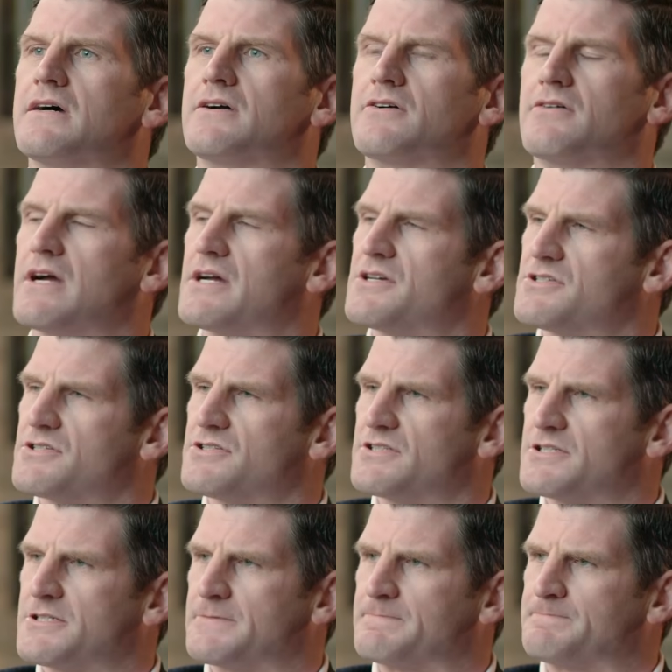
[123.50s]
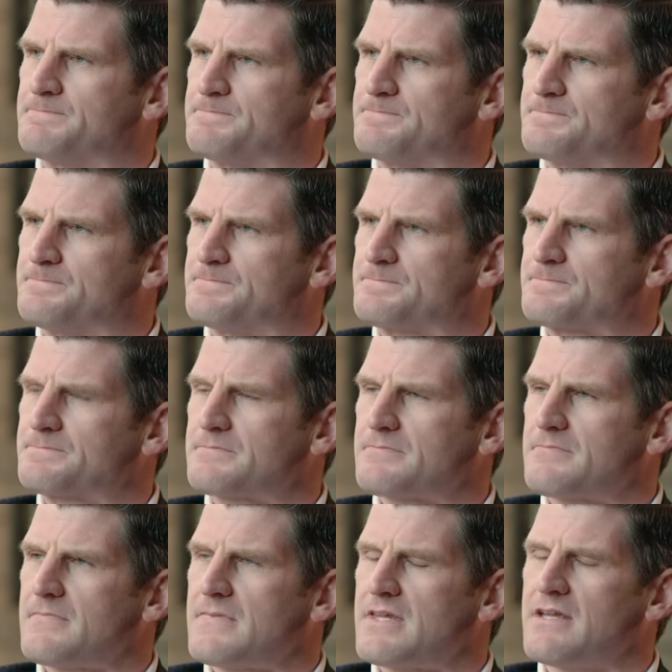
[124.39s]
crashes in.
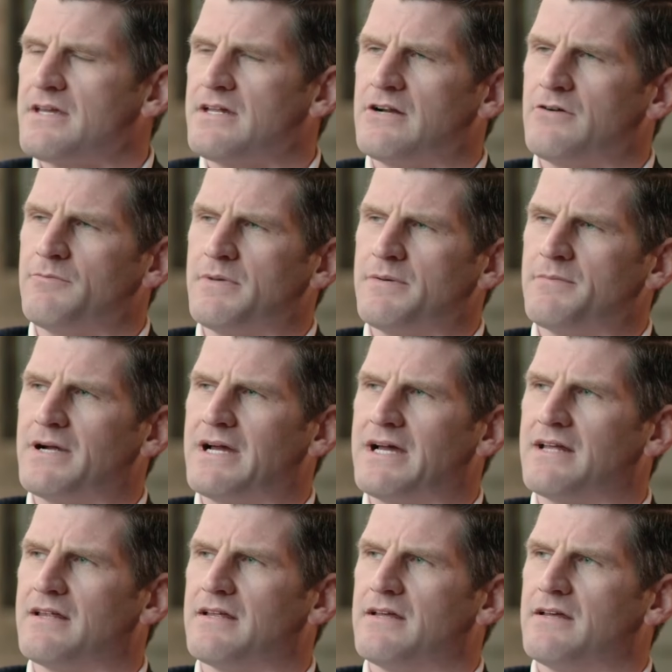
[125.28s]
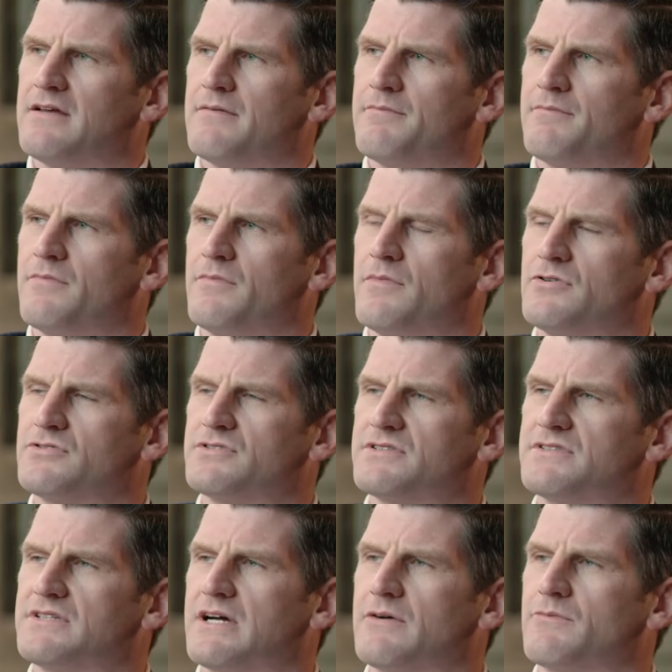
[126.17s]
And I remember most
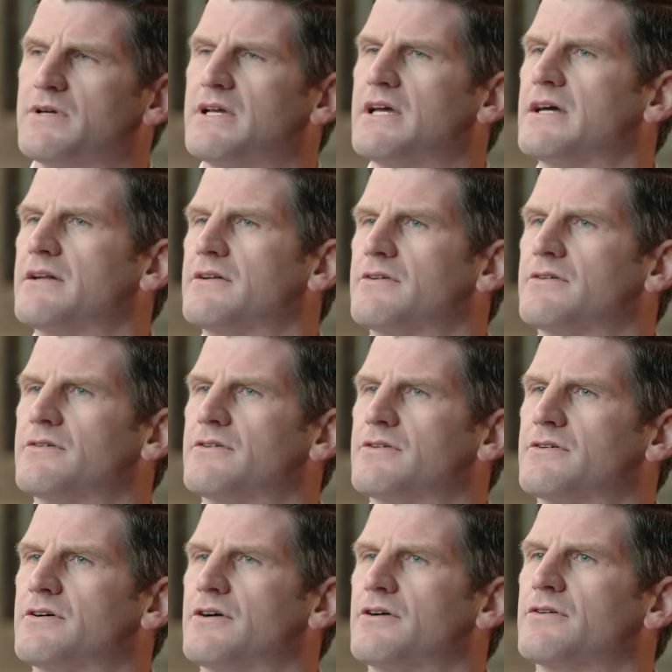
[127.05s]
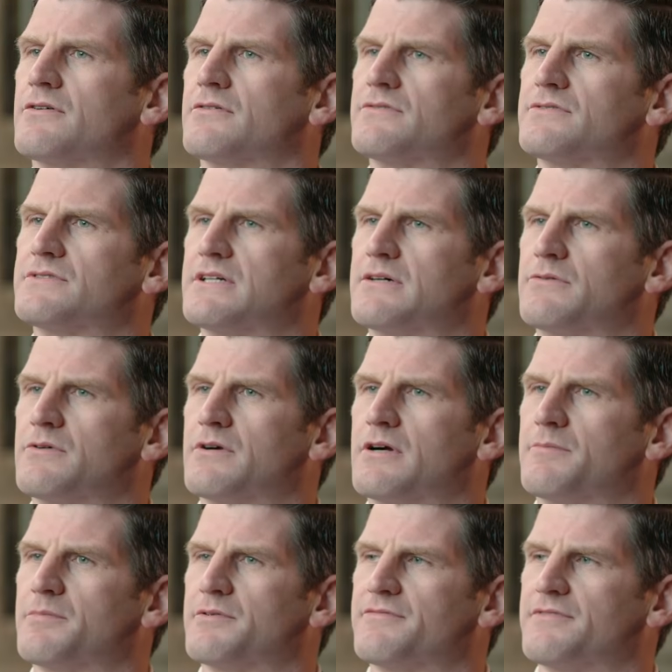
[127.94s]
of the time we had colonels that were
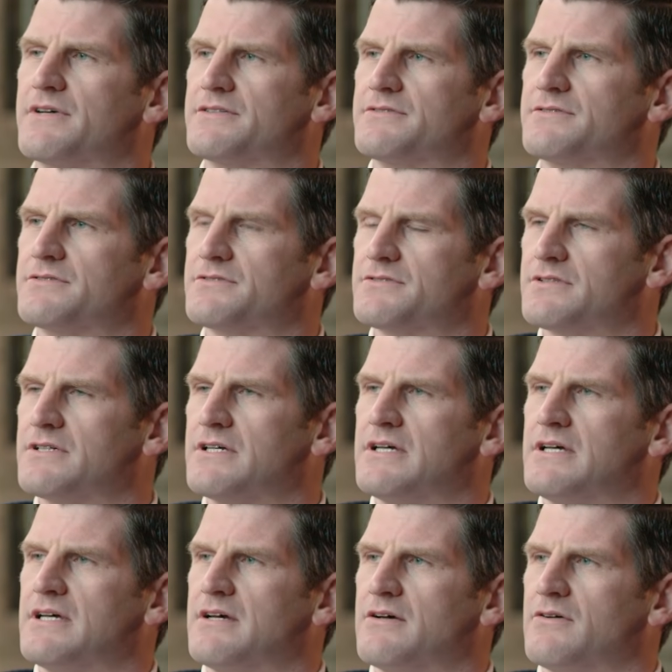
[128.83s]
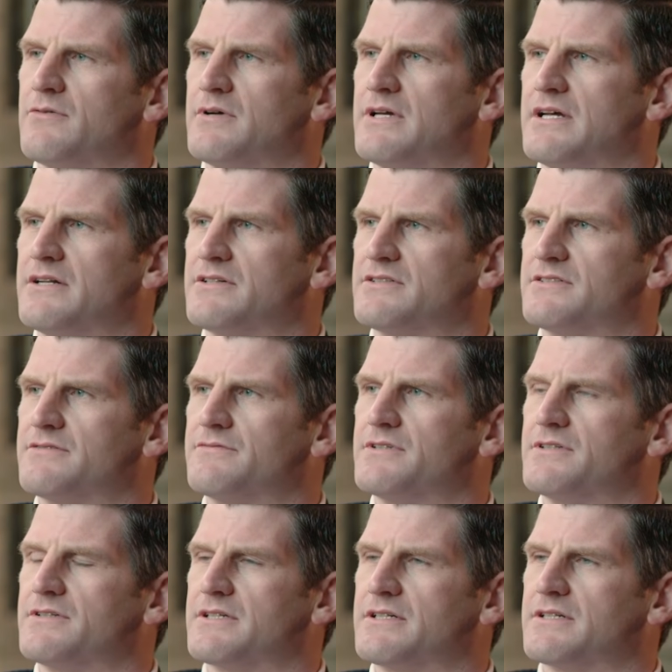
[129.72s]
our professors. We had a
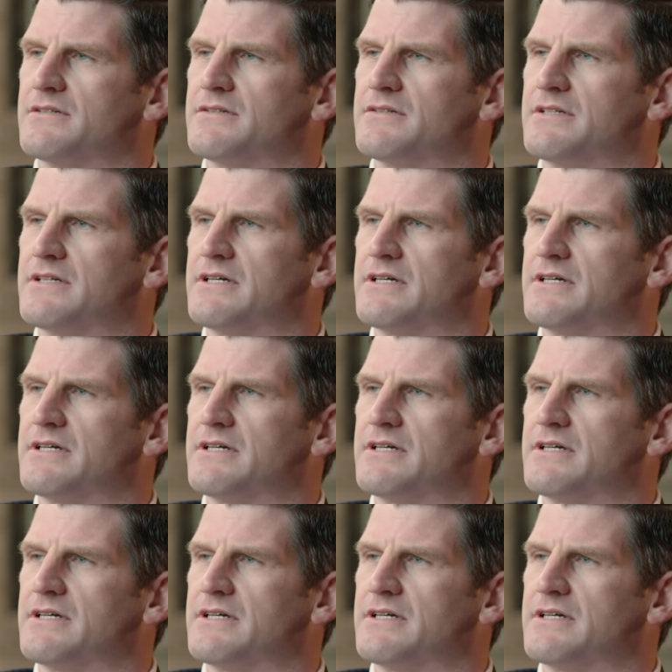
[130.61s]
civilian,